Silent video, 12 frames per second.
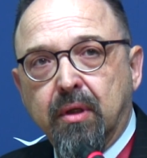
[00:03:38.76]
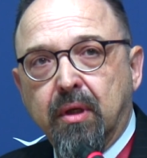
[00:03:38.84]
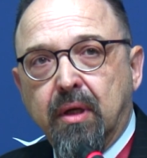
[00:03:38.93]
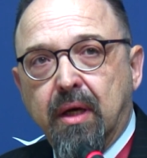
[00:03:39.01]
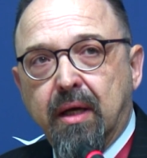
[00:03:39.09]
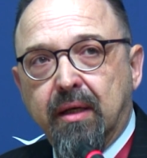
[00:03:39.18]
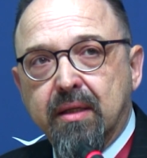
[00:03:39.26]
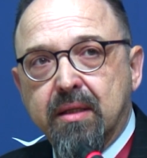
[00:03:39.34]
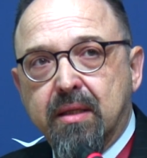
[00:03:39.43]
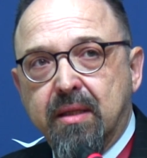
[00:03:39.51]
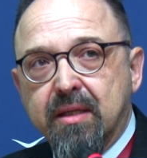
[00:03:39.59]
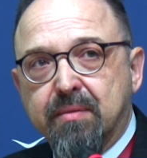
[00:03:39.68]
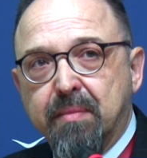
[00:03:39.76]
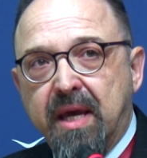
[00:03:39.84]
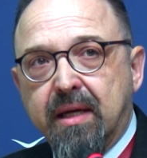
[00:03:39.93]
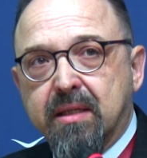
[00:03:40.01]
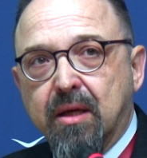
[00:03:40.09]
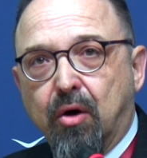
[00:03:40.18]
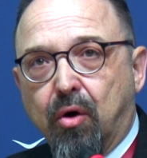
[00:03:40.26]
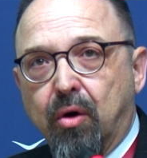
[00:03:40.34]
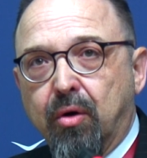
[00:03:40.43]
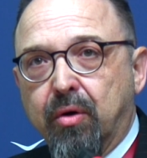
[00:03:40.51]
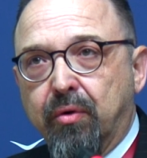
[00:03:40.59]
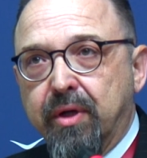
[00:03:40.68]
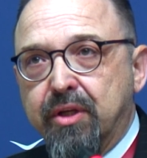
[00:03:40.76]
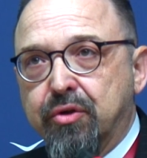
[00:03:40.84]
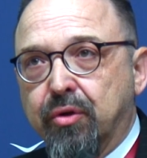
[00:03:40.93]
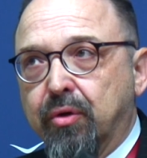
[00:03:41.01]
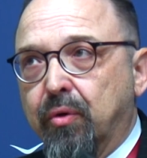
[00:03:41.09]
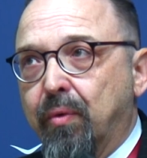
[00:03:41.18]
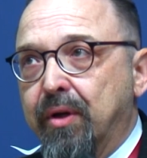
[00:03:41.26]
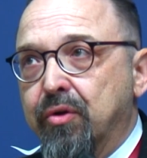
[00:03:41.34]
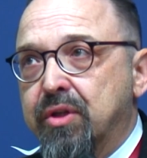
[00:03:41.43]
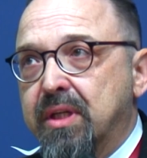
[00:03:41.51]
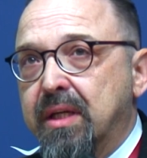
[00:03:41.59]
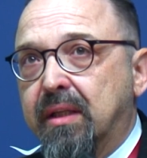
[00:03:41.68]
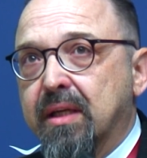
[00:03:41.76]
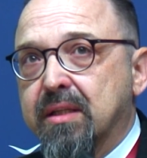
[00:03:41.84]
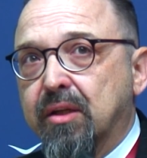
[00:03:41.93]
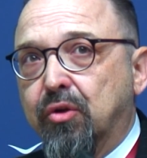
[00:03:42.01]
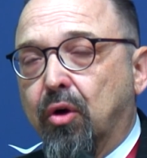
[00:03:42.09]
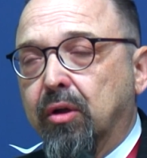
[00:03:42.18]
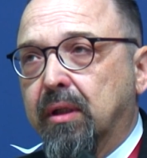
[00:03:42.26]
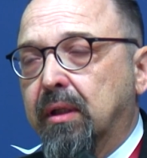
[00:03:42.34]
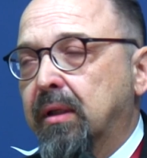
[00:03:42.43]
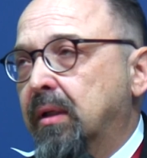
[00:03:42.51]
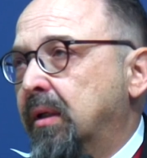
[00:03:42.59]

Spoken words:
and this makes the whole region, when you see it as a total,